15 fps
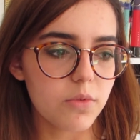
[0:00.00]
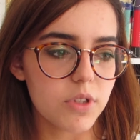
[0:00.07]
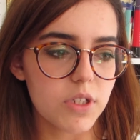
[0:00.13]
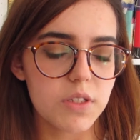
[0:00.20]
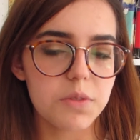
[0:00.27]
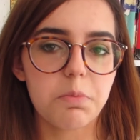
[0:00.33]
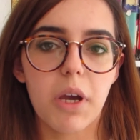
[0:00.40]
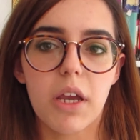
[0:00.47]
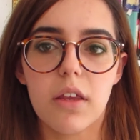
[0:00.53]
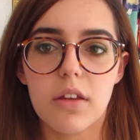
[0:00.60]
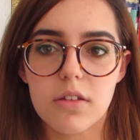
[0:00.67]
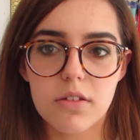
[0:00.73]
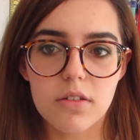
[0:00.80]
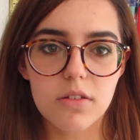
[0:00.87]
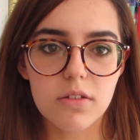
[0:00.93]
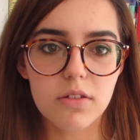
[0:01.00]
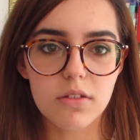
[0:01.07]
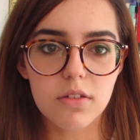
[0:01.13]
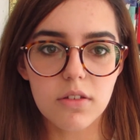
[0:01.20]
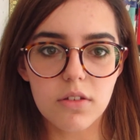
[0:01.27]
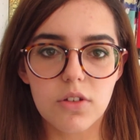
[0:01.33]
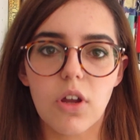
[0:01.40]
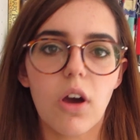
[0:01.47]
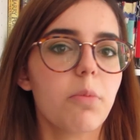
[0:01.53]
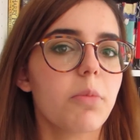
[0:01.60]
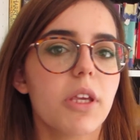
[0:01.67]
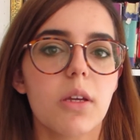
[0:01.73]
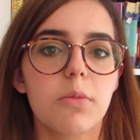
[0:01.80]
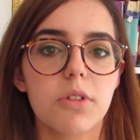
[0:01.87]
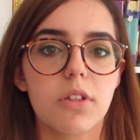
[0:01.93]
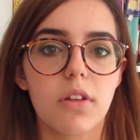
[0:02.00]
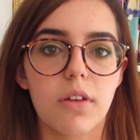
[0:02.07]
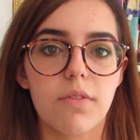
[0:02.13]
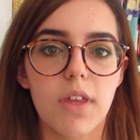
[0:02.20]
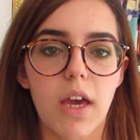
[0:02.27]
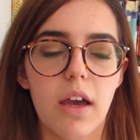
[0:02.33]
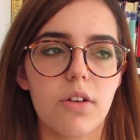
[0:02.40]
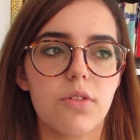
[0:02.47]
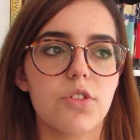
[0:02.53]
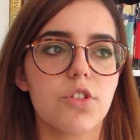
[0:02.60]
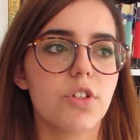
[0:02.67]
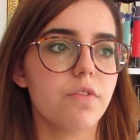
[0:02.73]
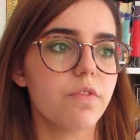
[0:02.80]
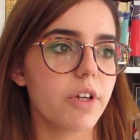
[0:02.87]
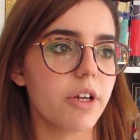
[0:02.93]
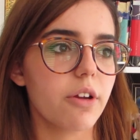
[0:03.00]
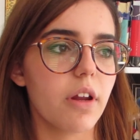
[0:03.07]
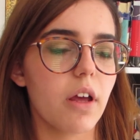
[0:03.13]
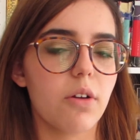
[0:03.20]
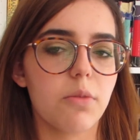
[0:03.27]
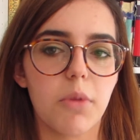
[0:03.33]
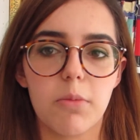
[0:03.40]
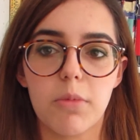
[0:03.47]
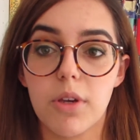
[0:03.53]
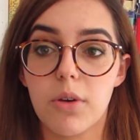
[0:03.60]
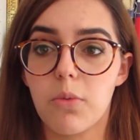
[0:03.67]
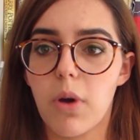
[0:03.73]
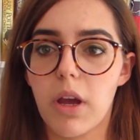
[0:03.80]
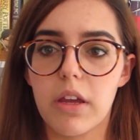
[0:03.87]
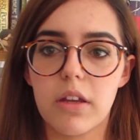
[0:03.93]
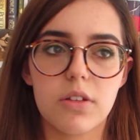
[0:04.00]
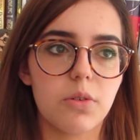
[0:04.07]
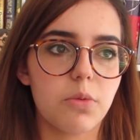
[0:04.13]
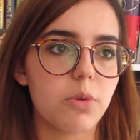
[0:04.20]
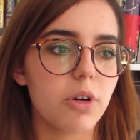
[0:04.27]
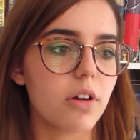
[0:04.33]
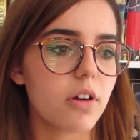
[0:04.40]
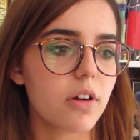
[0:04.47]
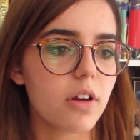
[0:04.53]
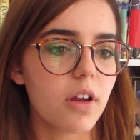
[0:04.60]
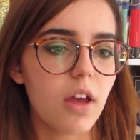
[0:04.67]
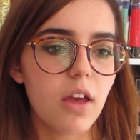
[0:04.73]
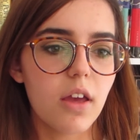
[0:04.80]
despite not being able to leave the house, she figured out maybe a way to work